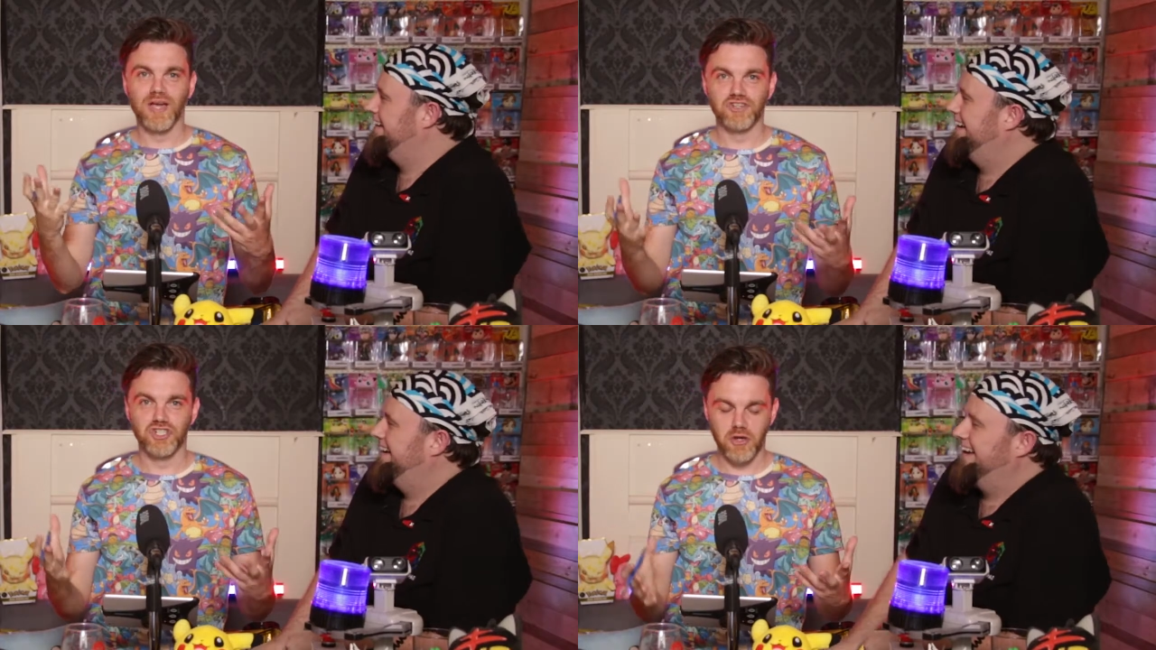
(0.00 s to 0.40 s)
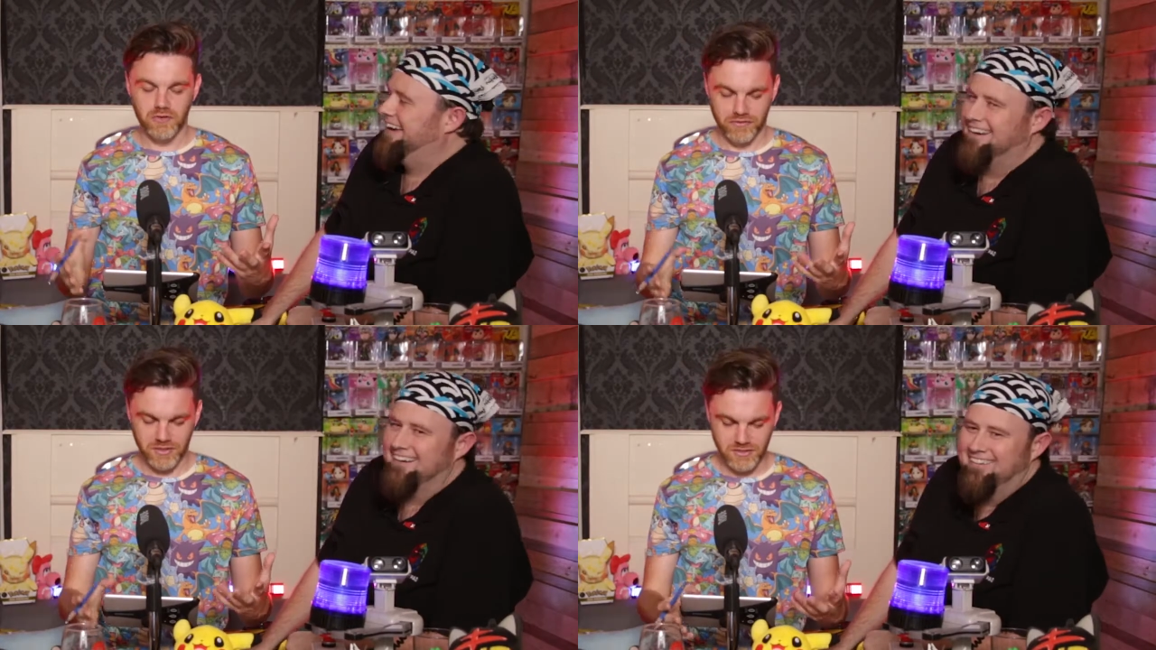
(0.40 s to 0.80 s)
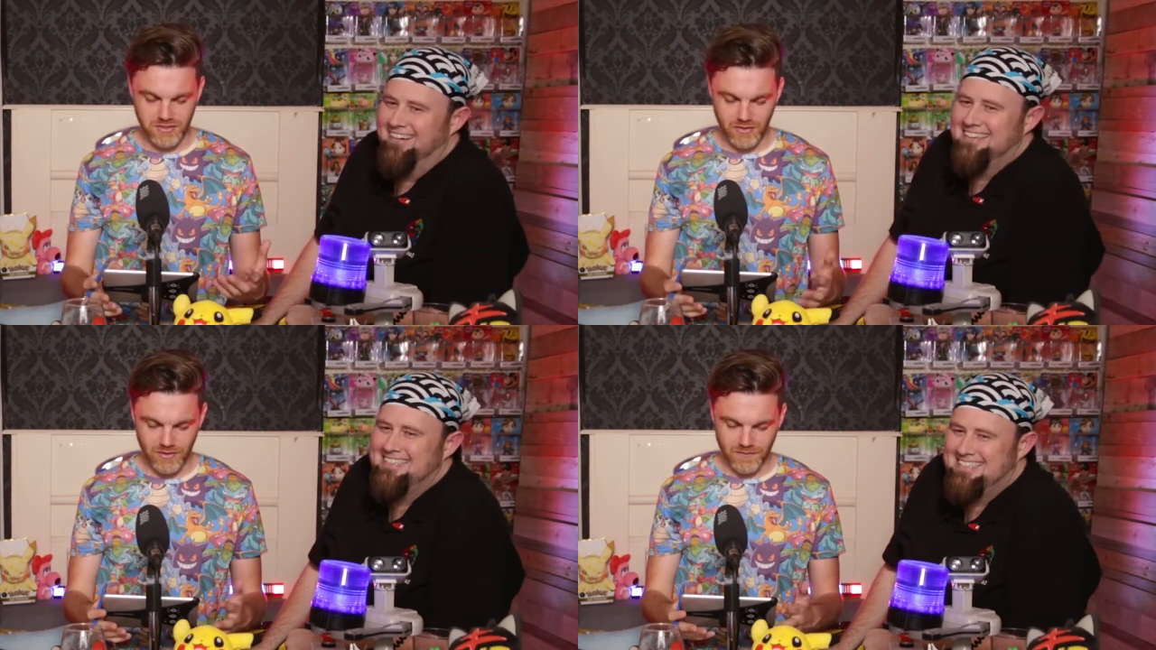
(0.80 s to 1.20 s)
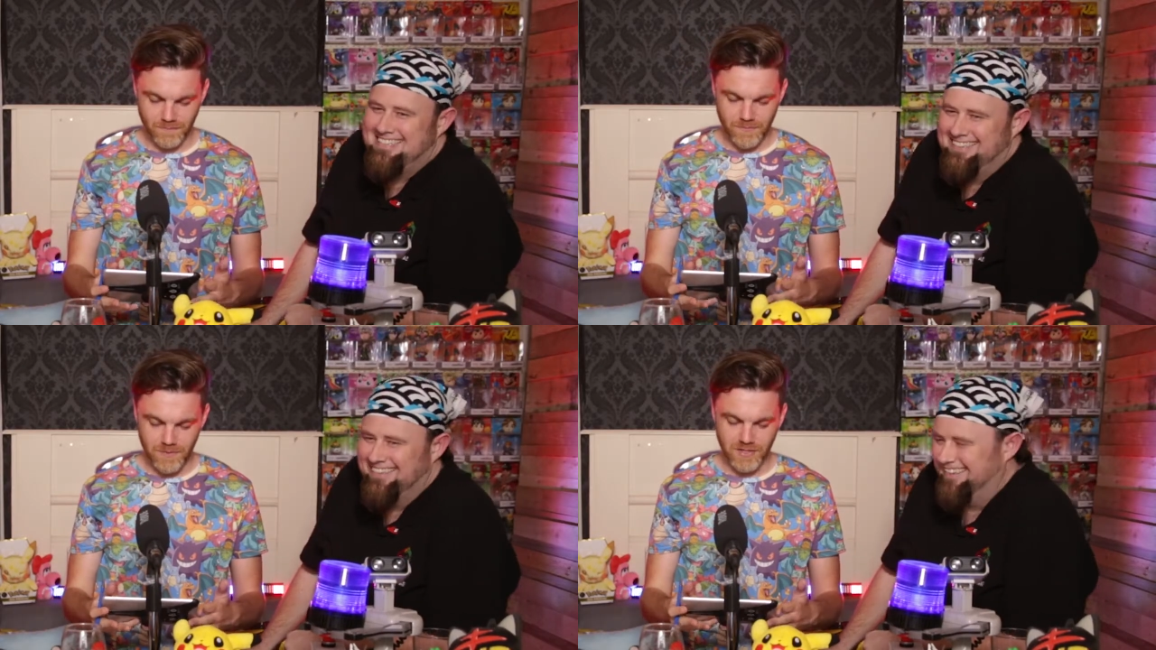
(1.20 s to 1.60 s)
Speaker 1: have a show to film. So
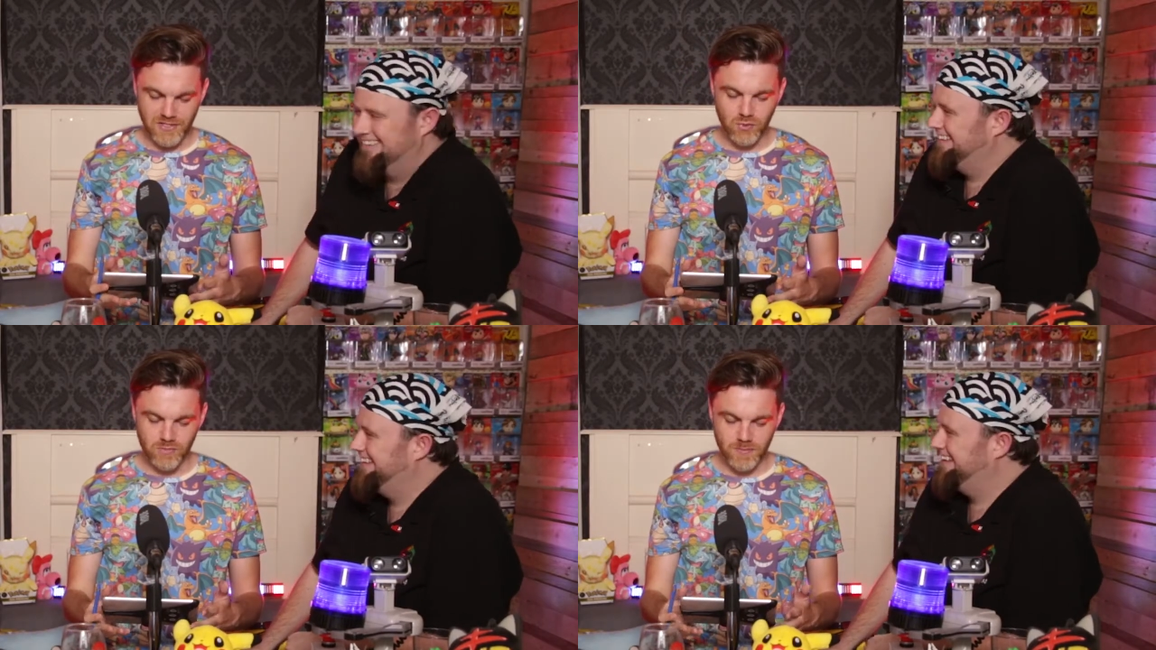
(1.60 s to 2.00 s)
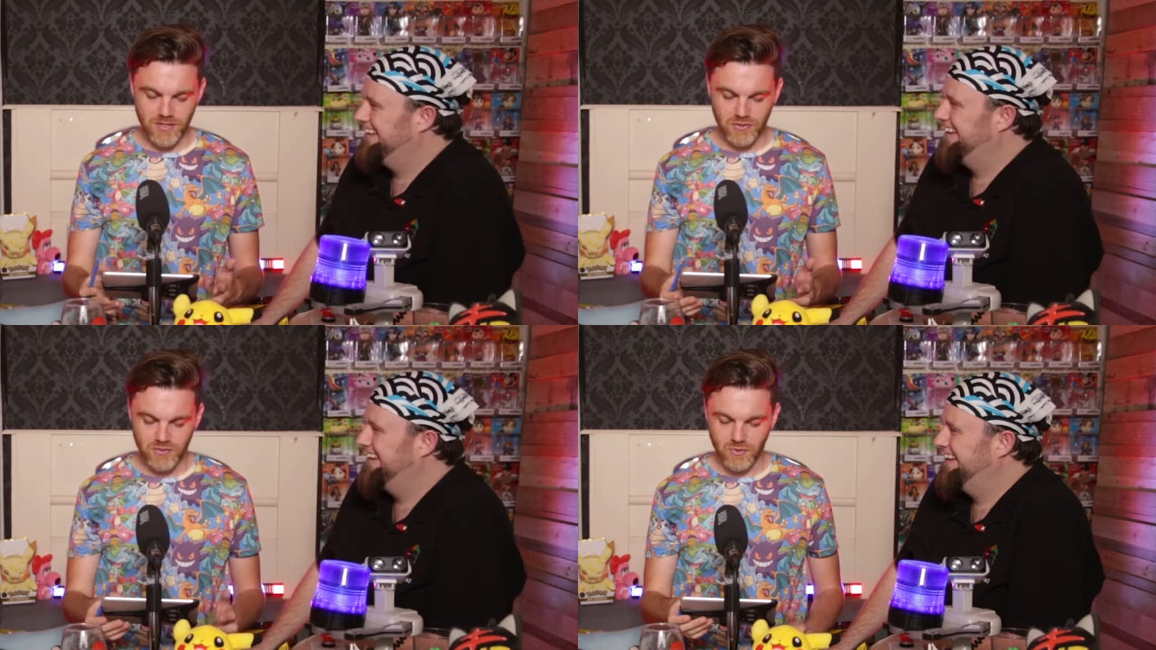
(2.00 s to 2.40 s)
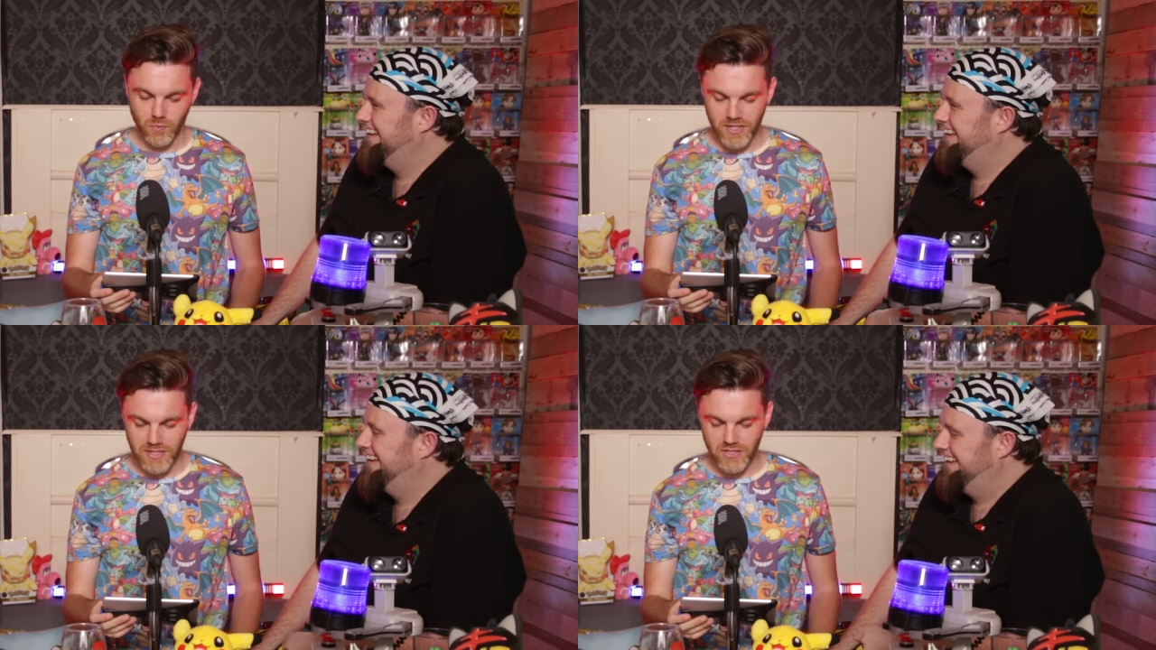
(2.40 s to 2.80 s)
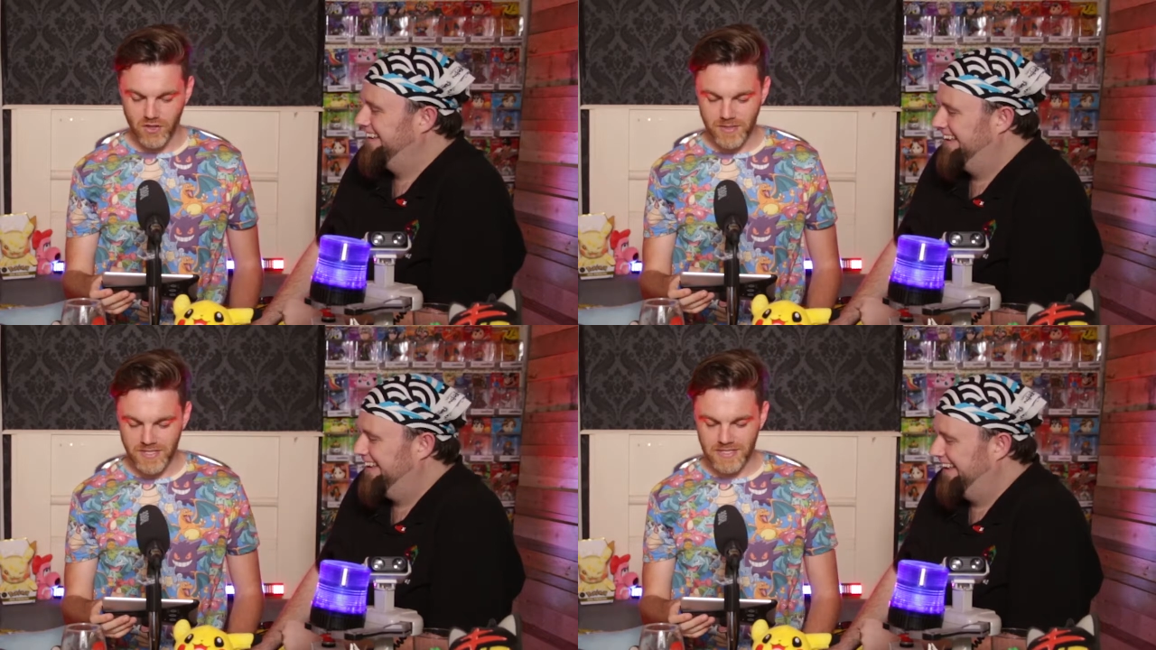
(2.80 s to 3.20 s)
my swimming muscles are weak, so
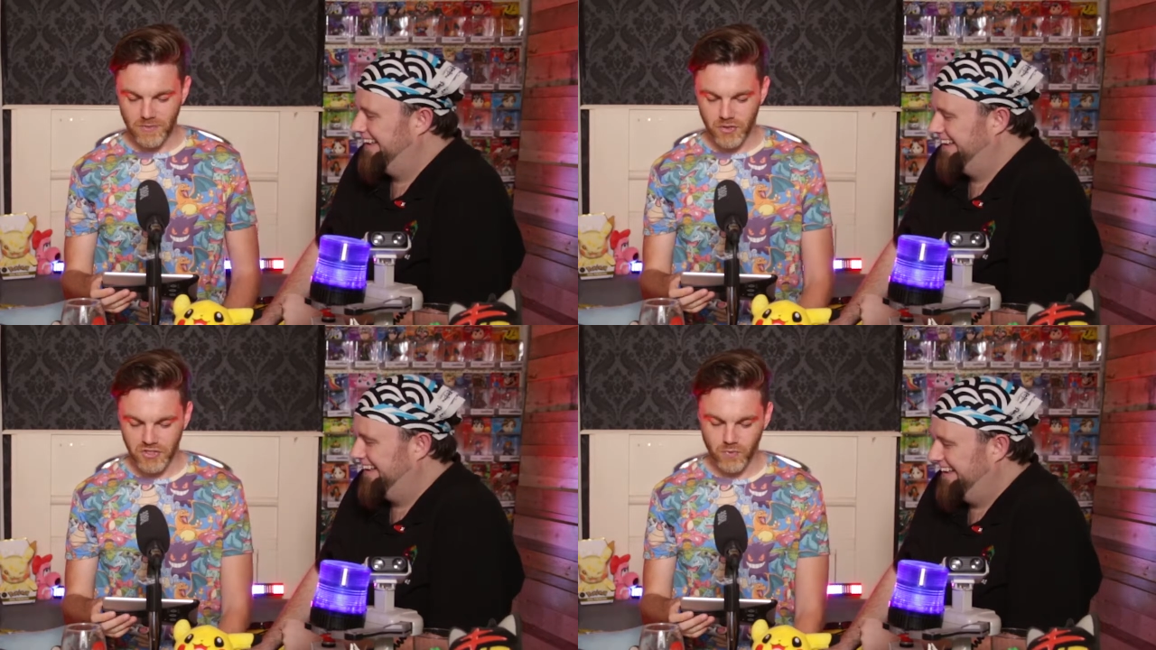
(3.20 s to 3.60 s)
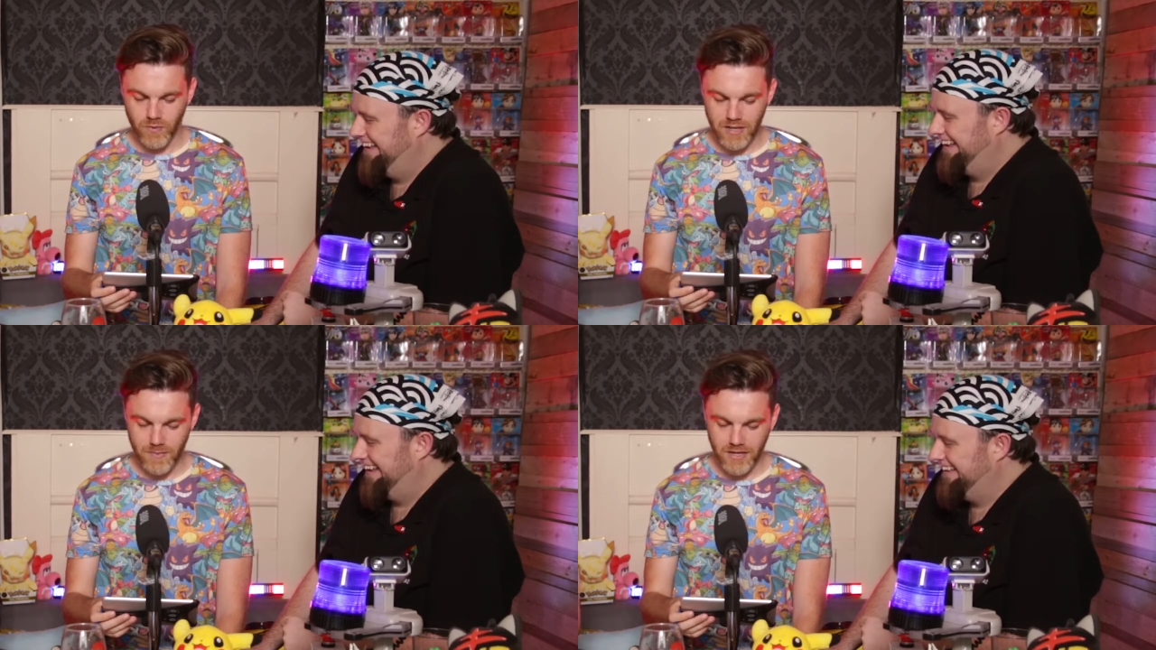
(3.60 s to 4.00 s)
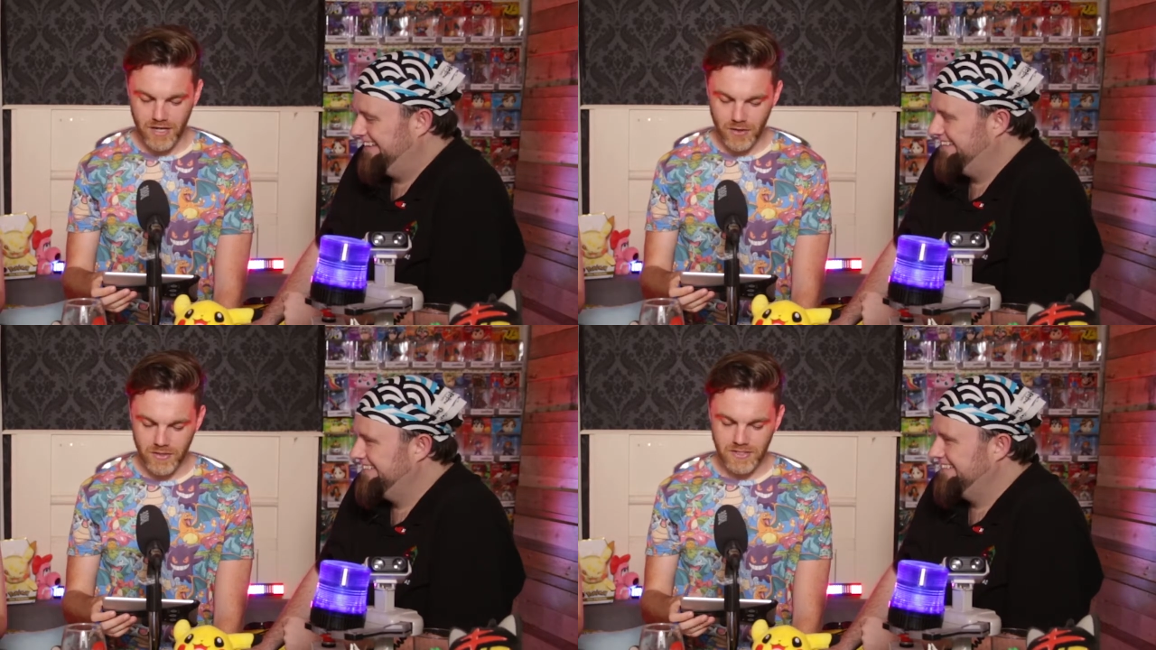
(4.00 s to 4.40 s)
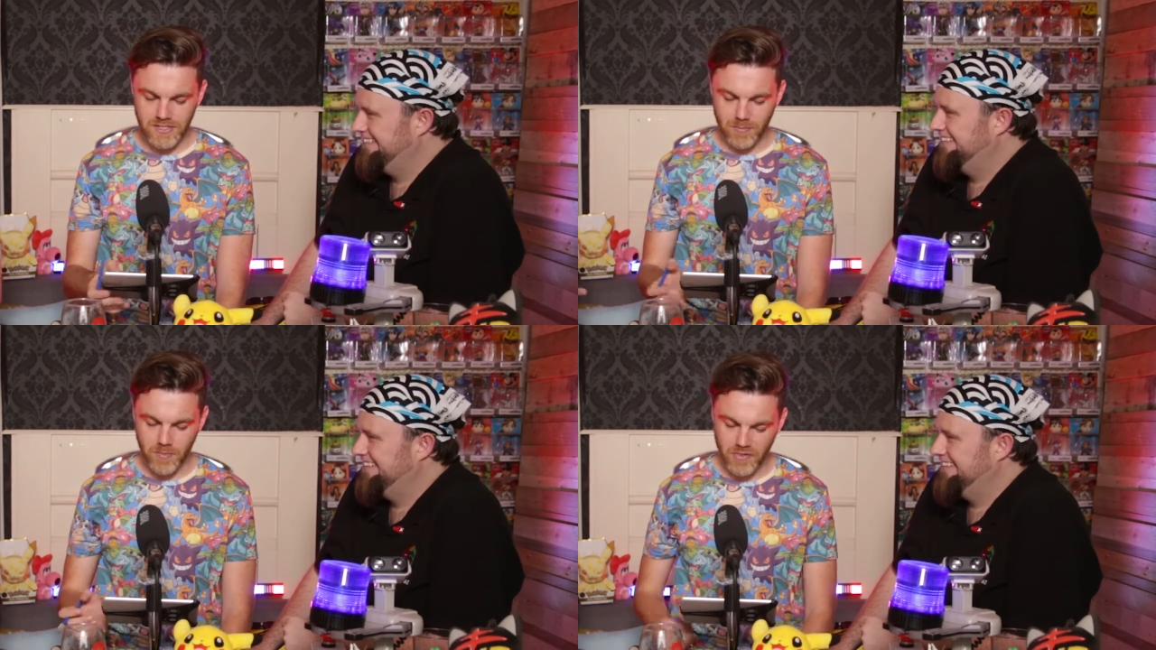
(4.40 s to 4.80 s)
I'm easily washed away by currents. I'm a